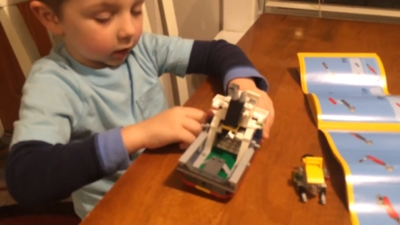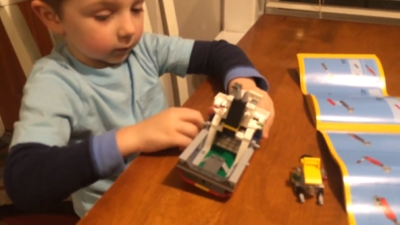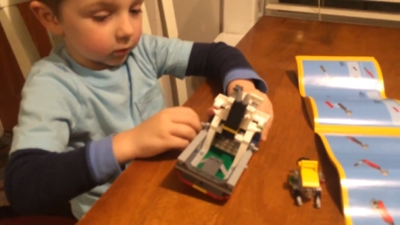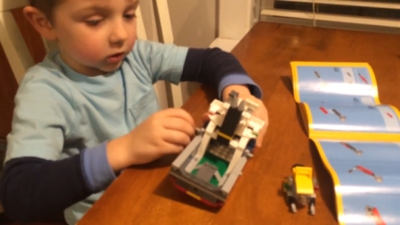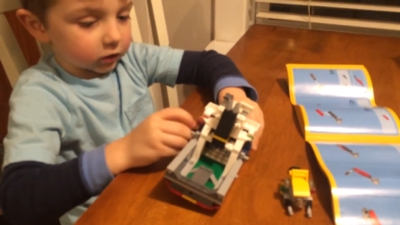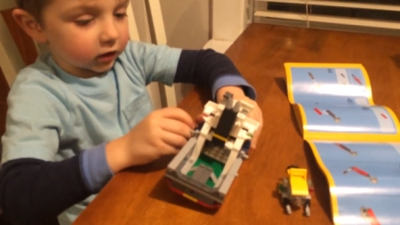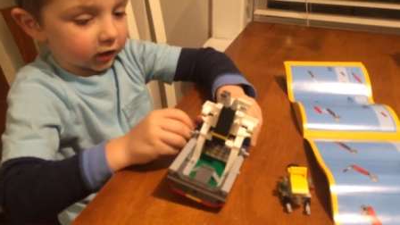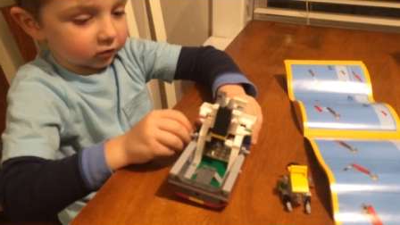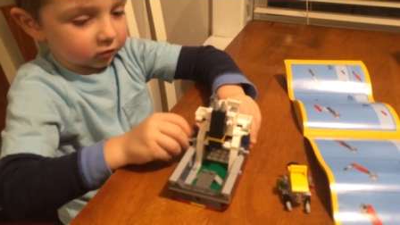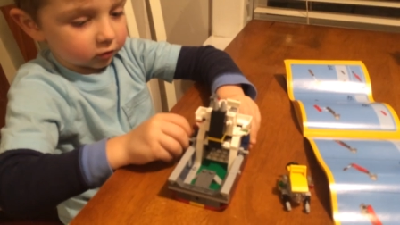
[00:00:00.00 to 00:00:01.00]
I'm gonna
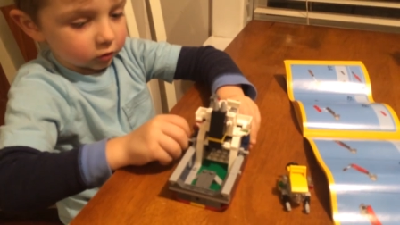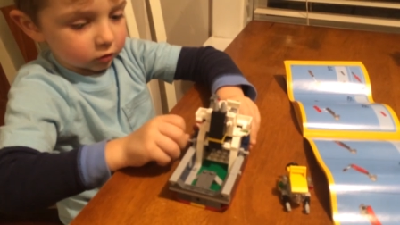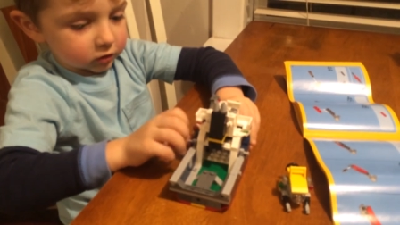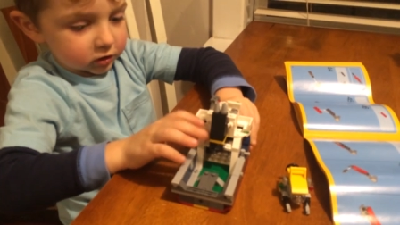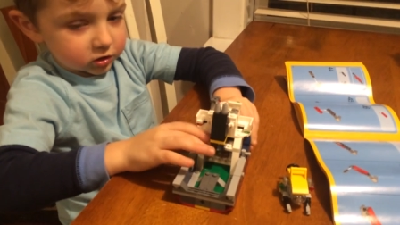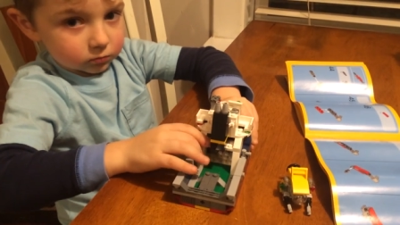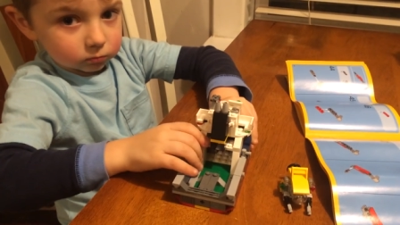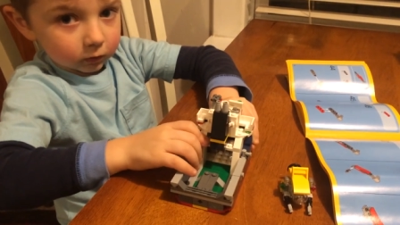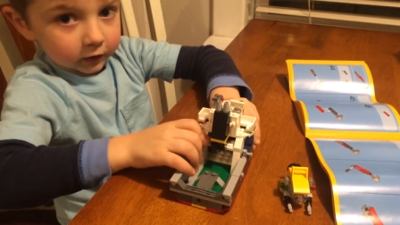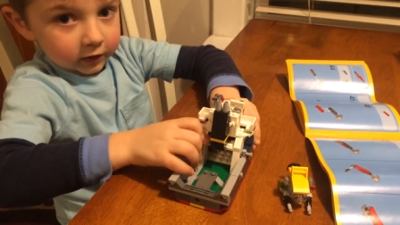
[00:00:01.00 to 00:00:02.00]
just do this
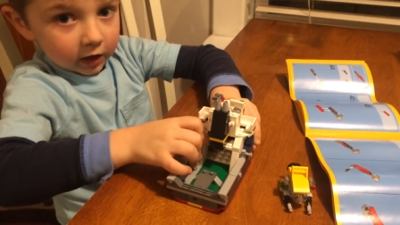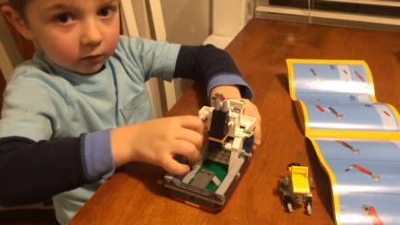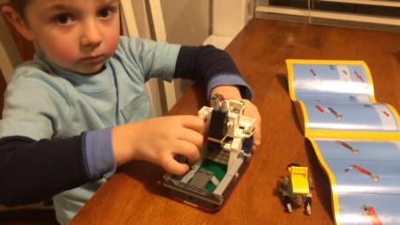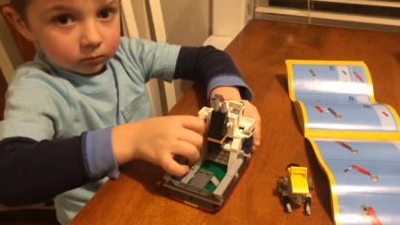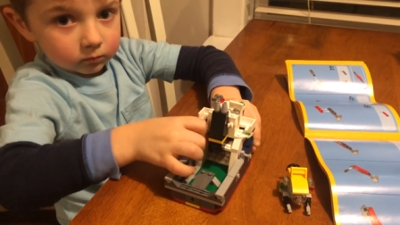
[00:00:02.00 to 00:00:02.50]
right now.